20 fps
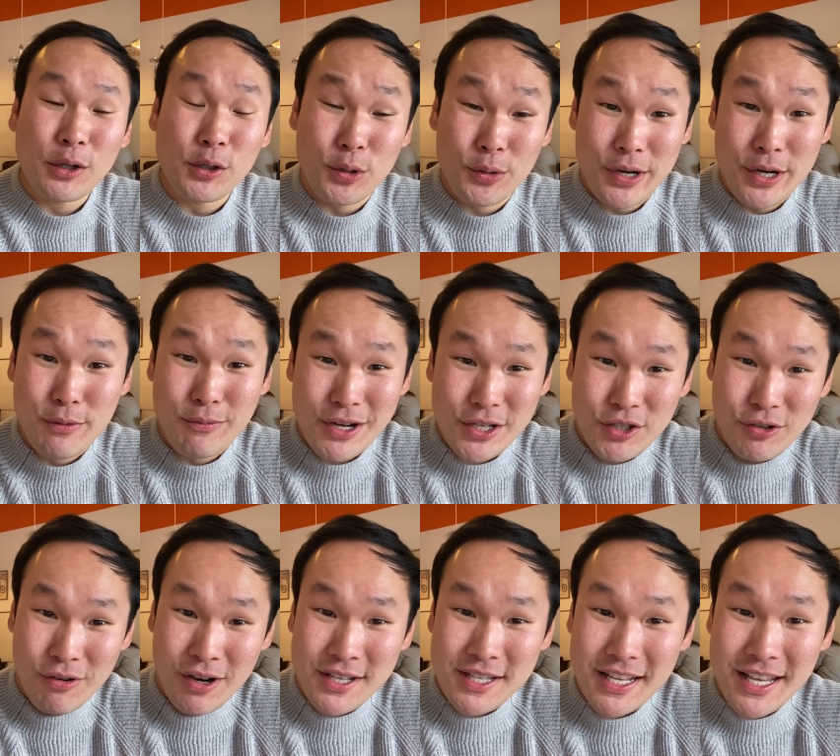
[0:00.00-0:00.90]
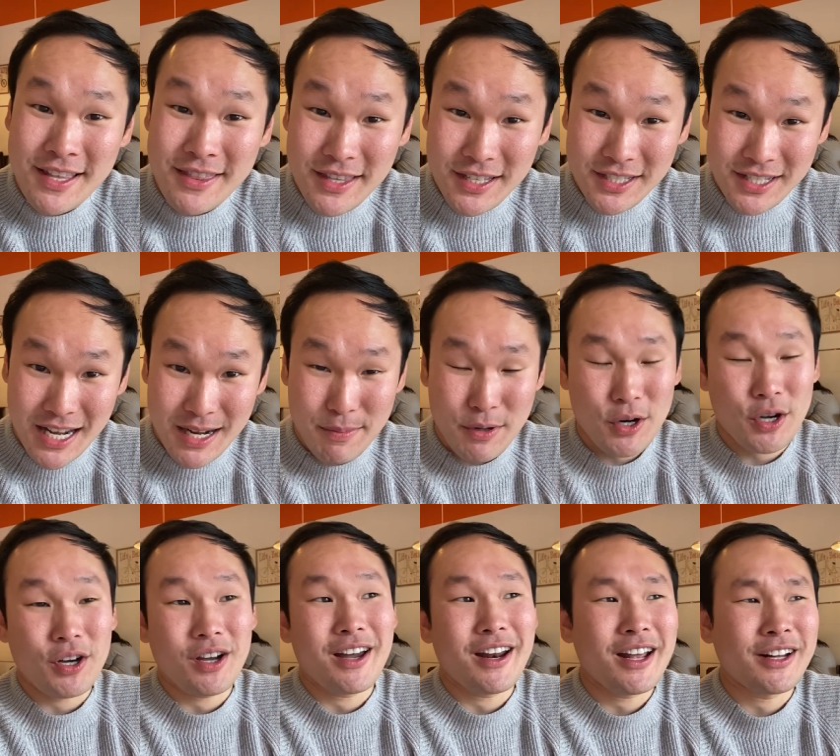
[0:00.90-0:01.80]
Korean restaurants in this
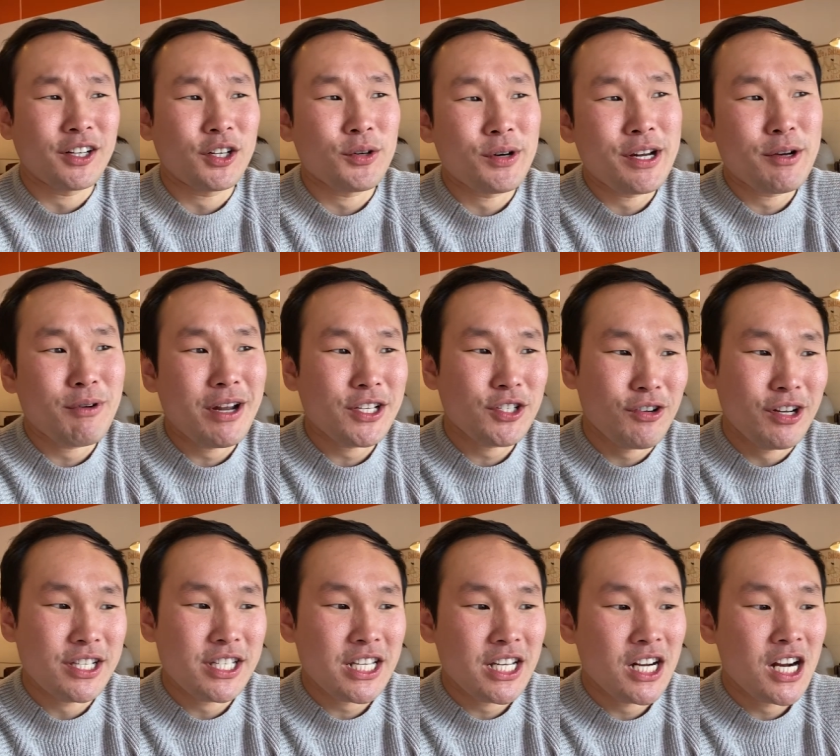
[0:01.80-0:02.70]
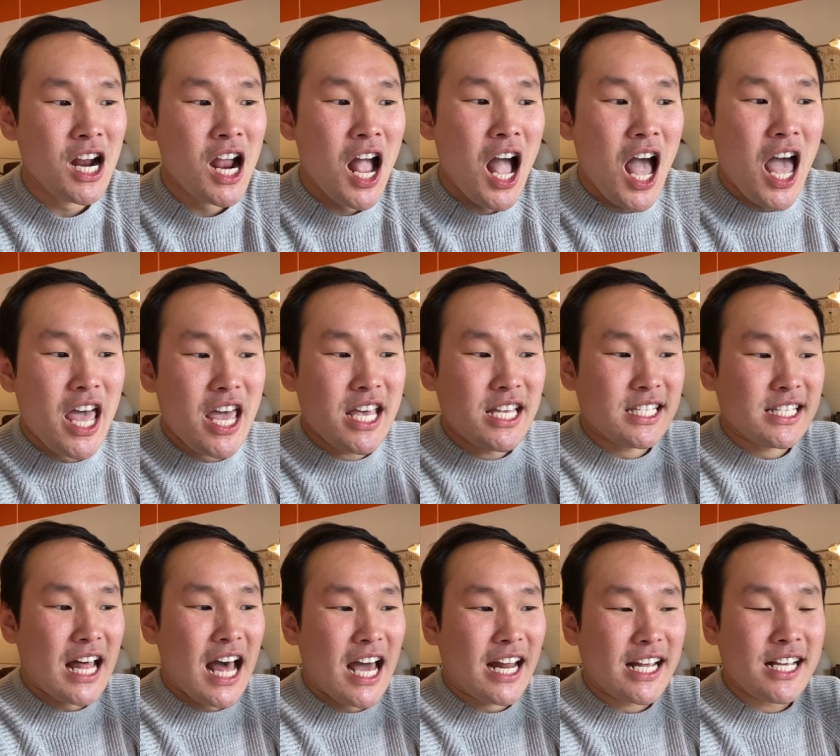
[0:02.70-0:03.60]
neighborhood and Korean restaurants here is
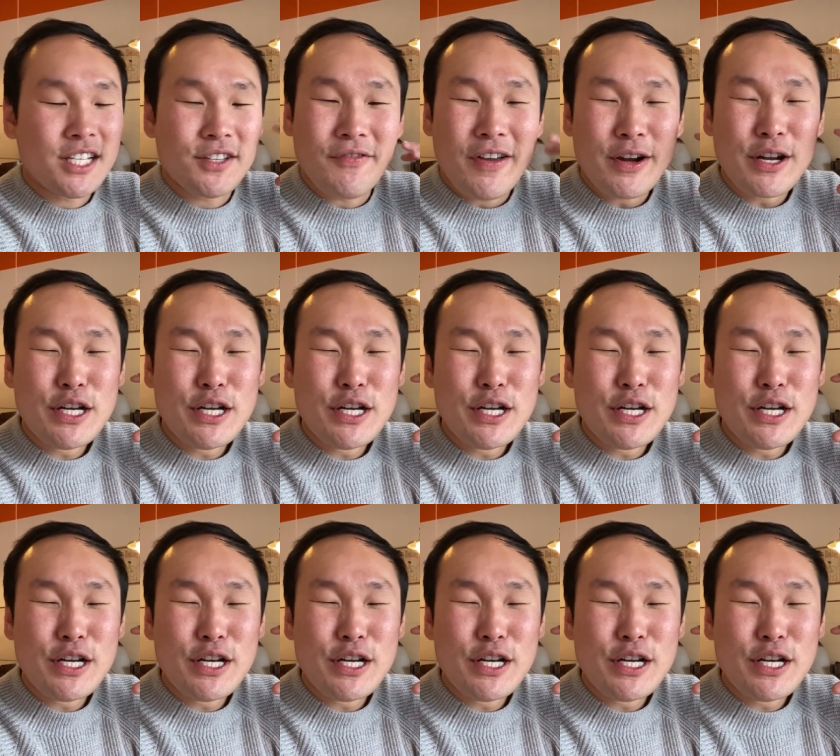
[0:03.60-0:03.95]
that it's very